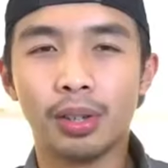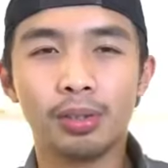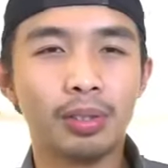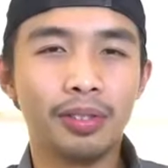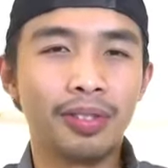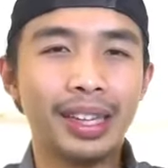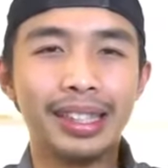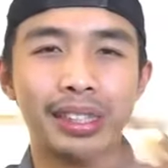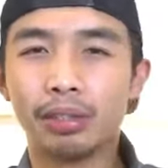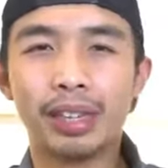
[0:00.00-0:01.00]
So to
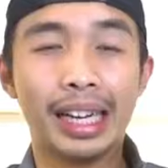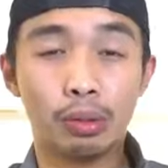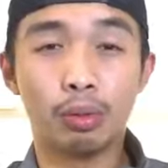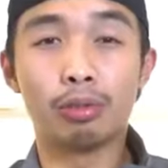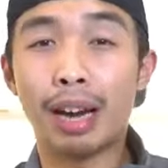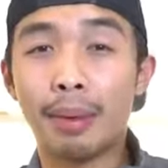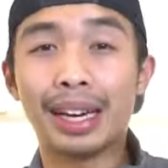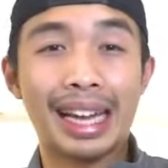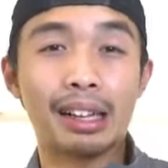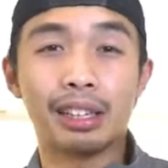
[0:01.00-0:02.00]
divide this, you guys would
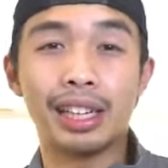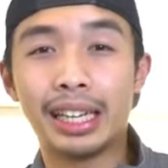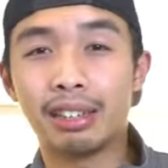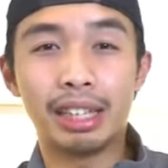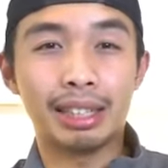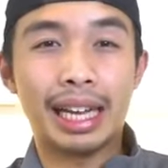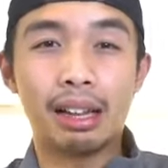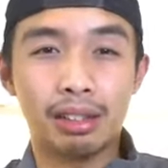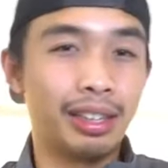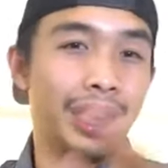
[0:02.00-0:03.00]
grab a calculator and
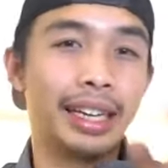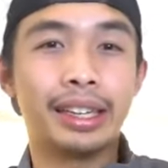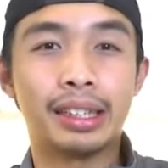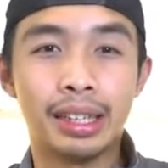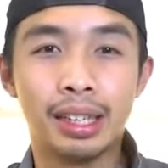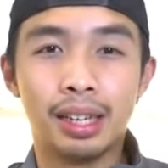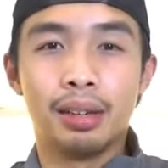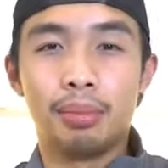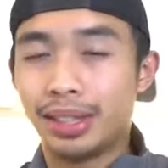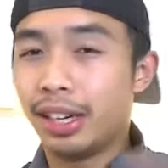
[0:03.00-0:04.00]
calculate it.
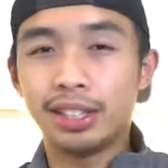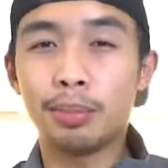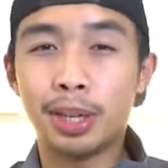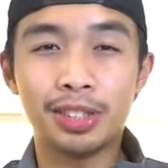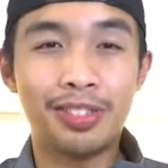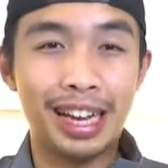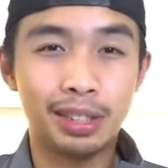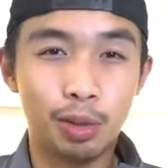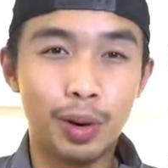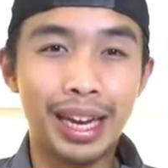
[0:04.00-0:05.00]
But there's a much
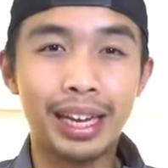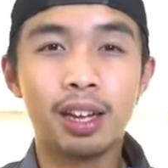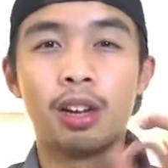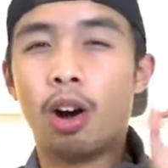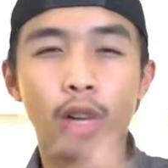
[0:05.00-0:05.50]
faster way.